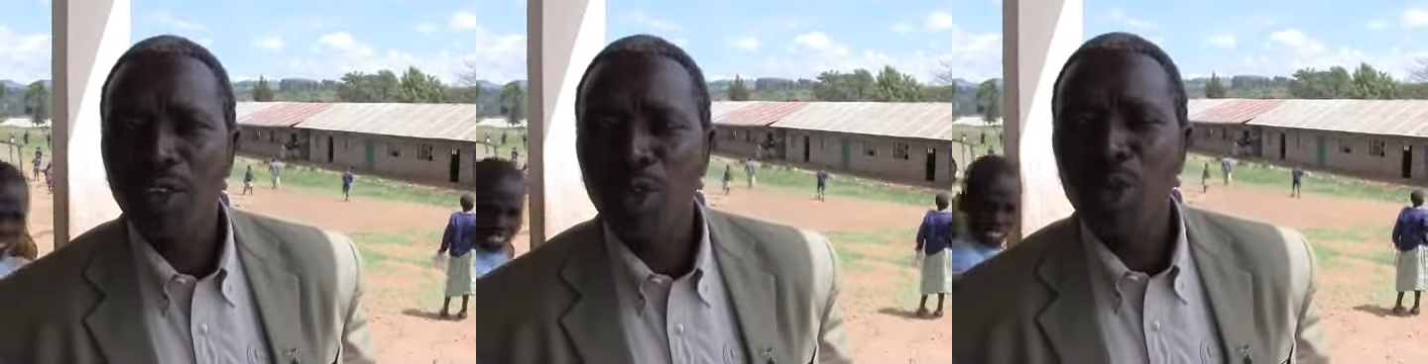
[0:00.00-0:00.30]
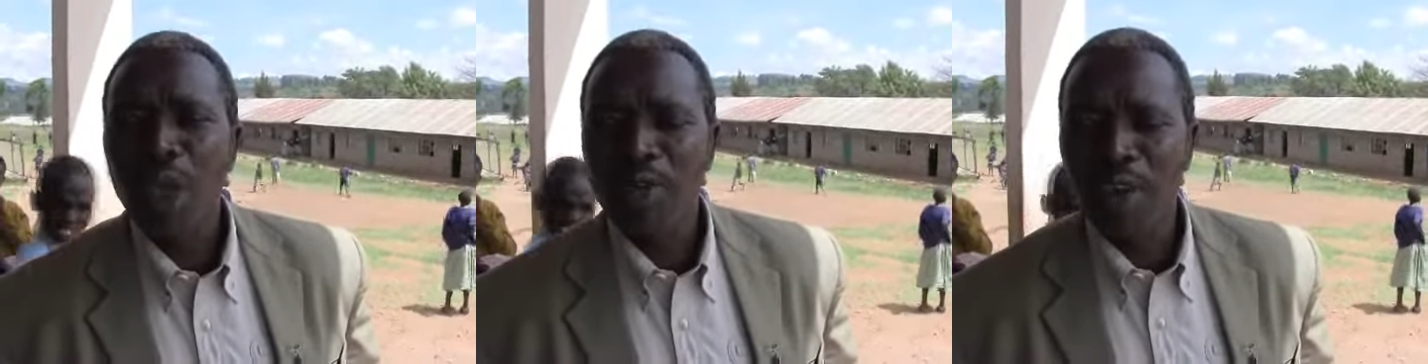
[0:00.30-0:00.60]
So
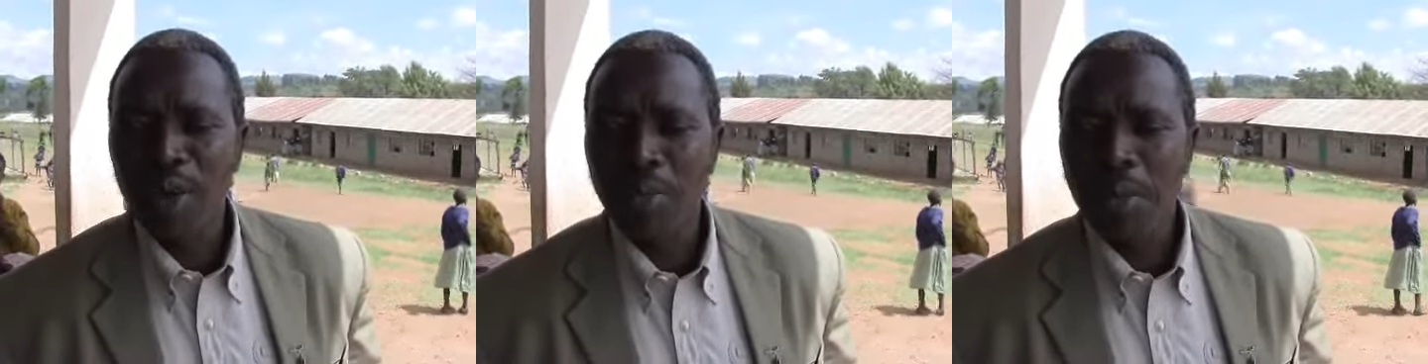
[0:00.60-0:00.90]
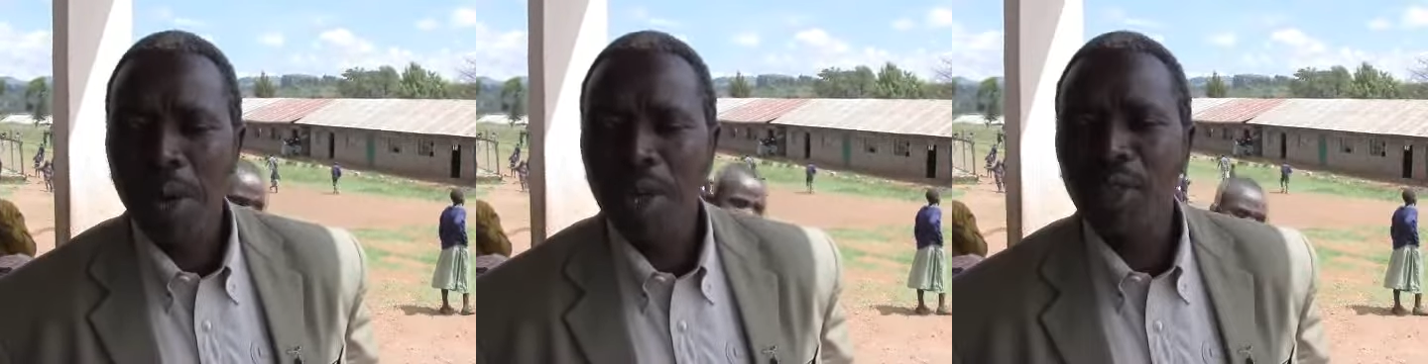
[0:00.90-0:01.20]
we are very
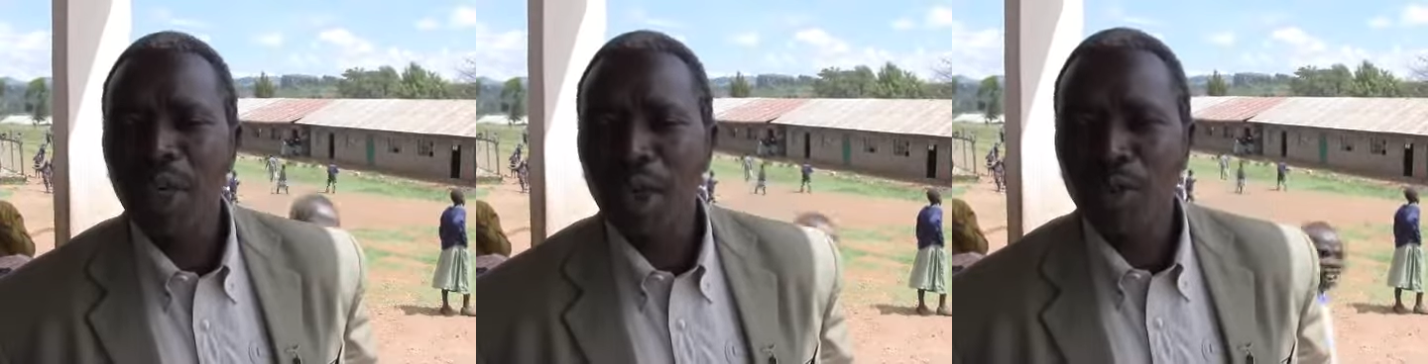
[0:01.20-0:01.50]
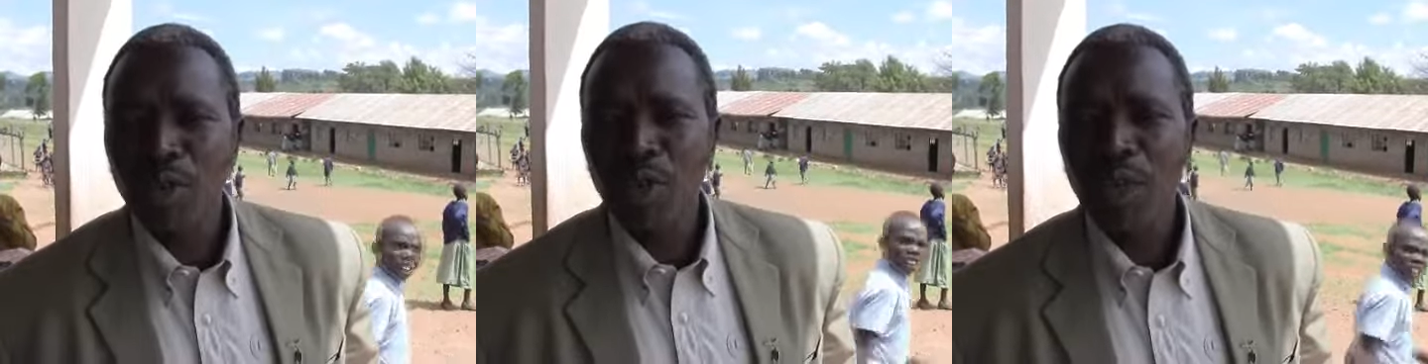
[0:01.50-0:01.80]
much
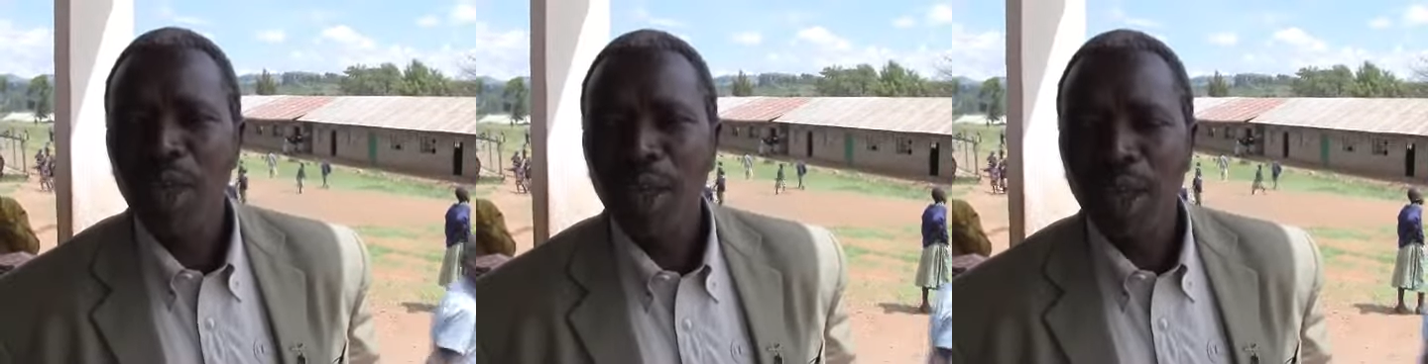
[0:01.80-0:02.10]
thankful.